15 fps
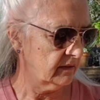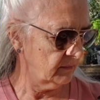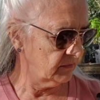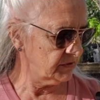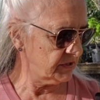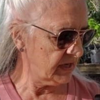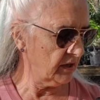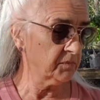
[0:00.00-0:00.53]

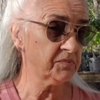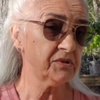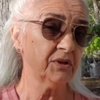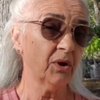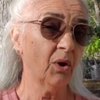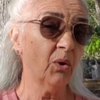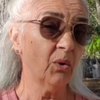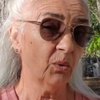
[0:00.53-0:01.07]
which helps it
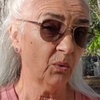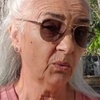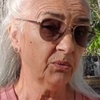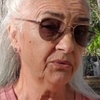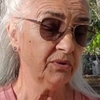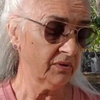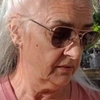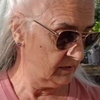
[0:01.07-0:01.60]

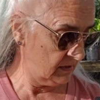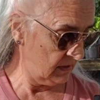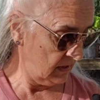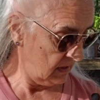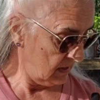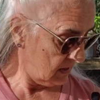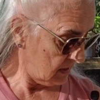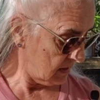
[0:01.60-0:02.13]
hold.
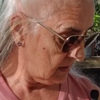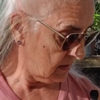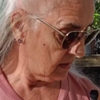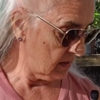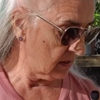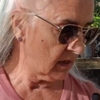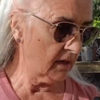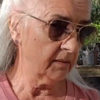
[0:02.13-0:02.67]

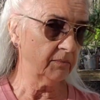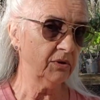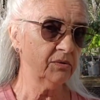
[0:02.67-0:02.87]
I'm